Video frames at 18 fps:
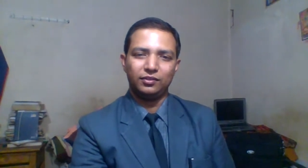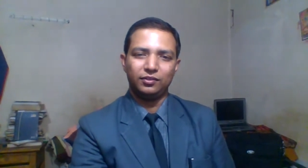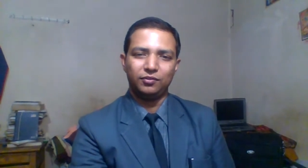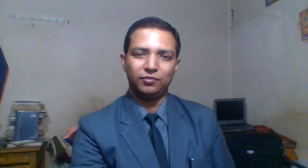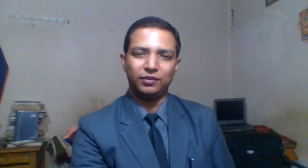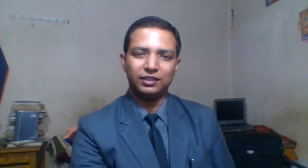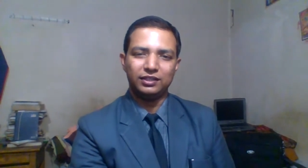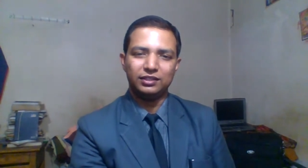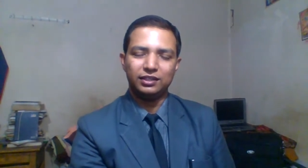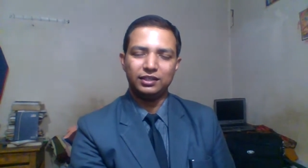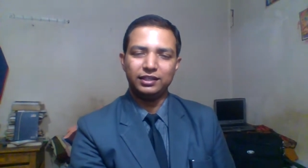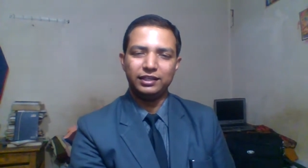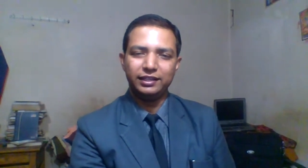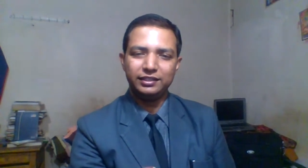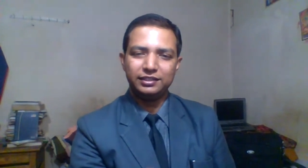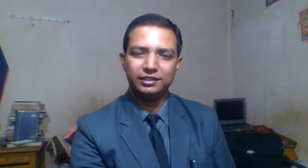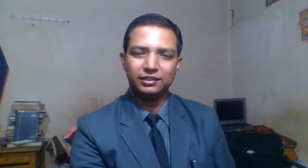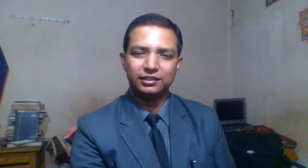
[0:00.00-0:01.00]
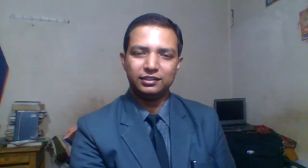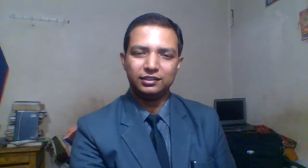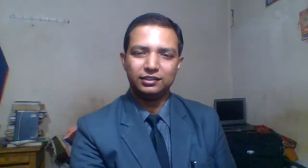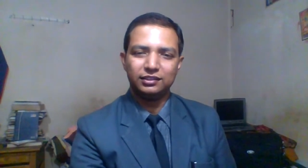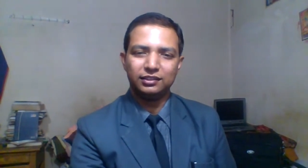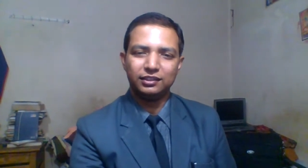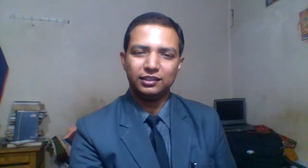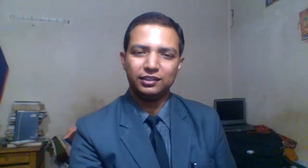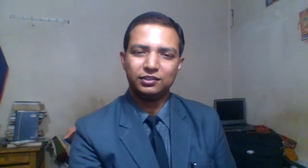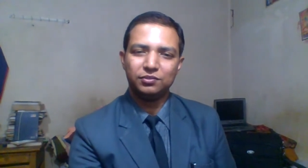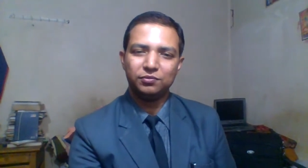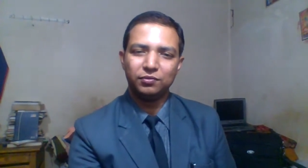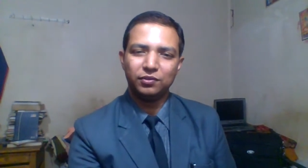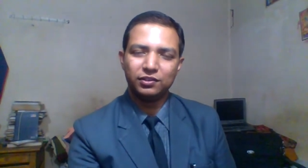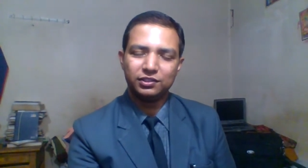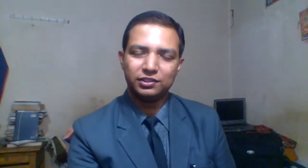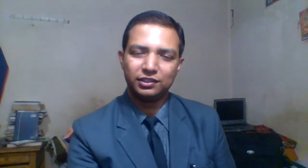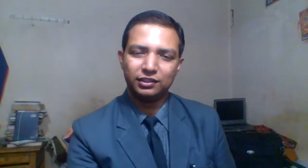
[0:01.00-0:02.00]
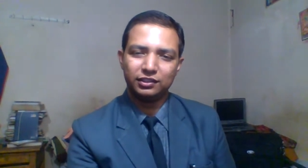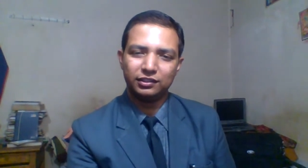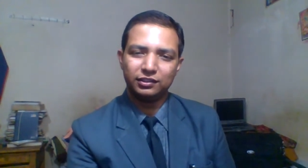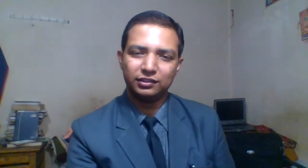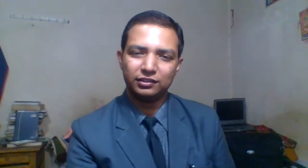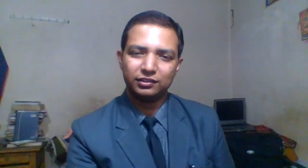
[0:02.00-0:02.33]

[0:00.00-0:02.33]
when the lady is watching